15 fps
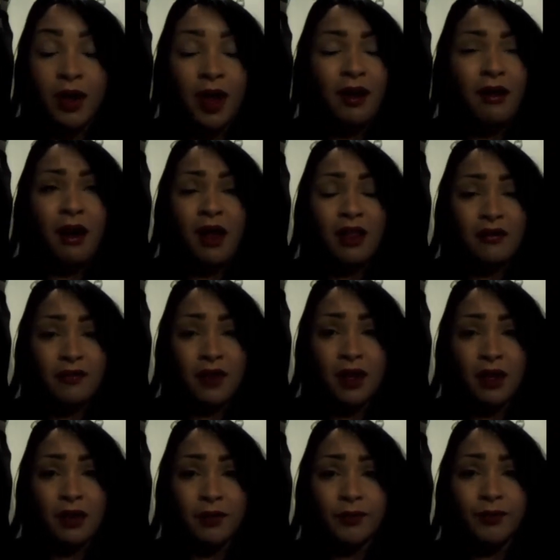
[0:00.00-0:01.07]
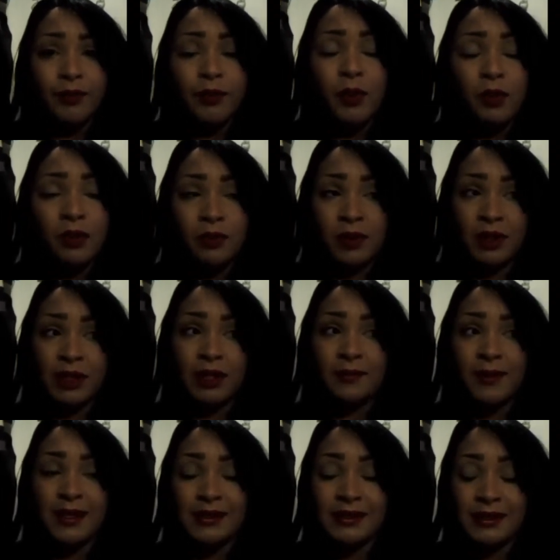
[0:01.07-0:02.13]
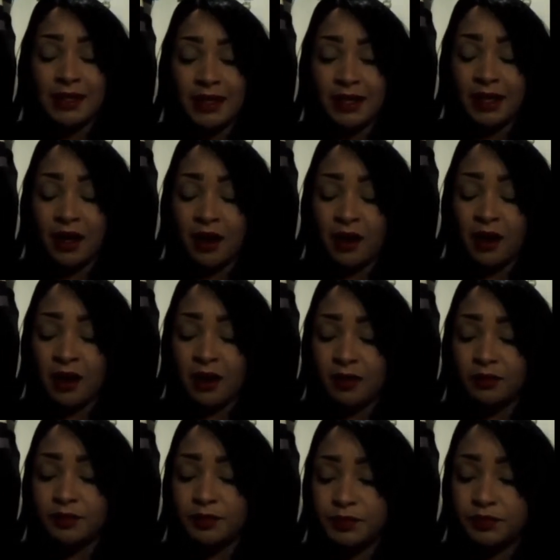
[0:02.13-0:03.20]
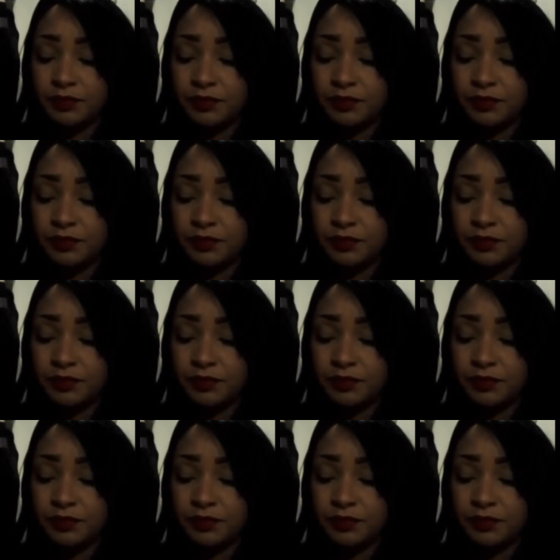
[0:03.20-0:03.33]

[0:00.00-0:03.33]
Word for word: eh, all of them were really amazing. Um,